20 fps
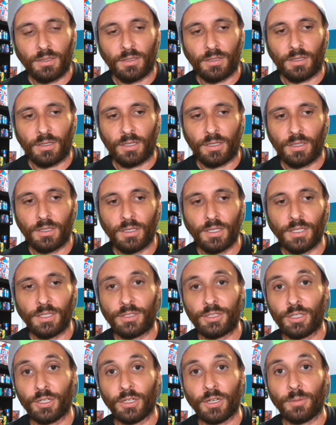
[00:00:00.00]

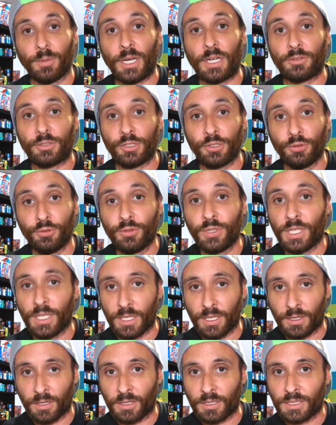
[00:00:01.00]
it took about 2
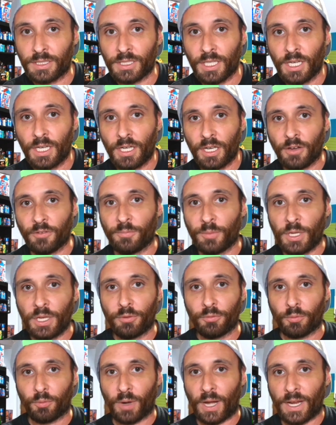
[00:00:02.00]
years of
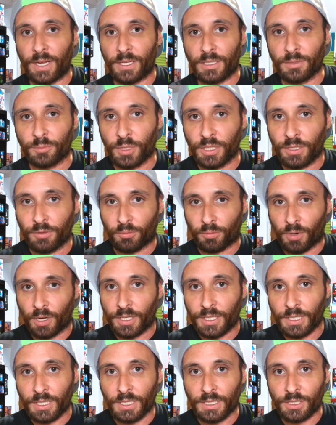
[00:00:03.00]
me randomly
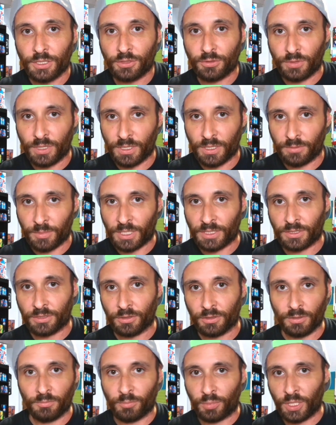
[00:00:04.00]
running into him at
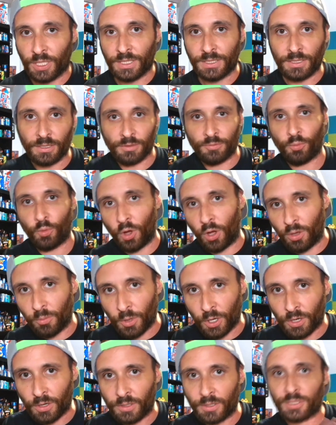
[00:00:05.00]
certain places,
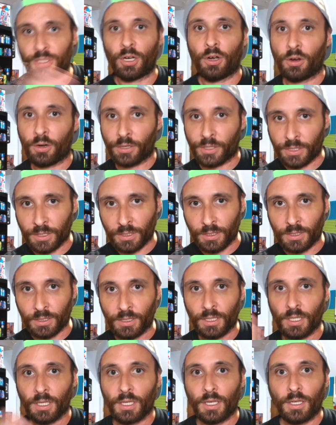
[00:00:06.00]
Walmart,
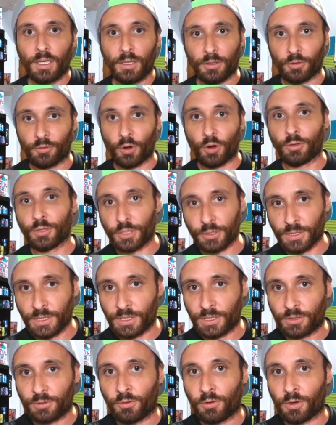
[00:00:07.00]
Target, the
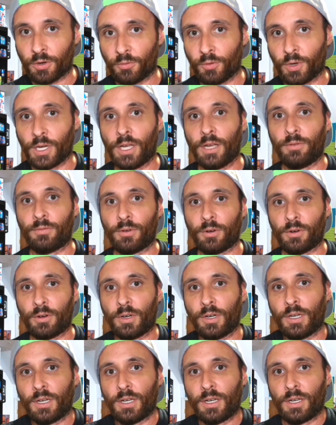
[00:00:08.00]
grocery store, whatever.